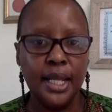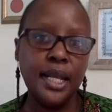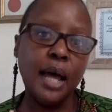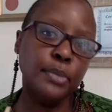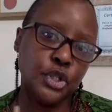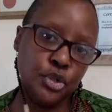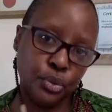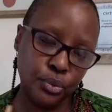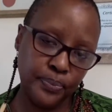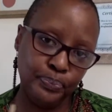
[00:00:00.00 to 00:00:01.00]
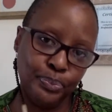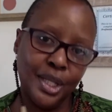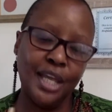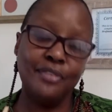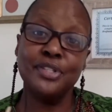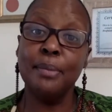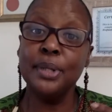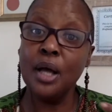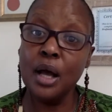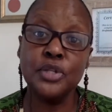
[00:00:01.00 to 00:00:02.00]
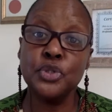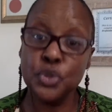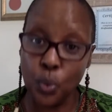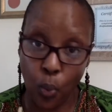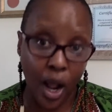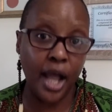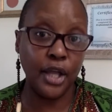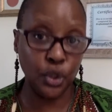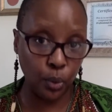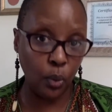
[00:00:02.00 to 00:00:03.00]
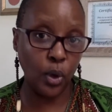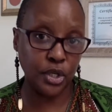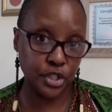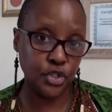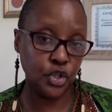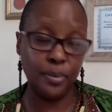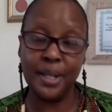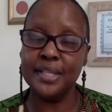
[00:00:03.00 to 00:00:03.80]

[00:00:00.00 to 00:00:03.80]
Number two, if somebody asks you why you are wanting to open,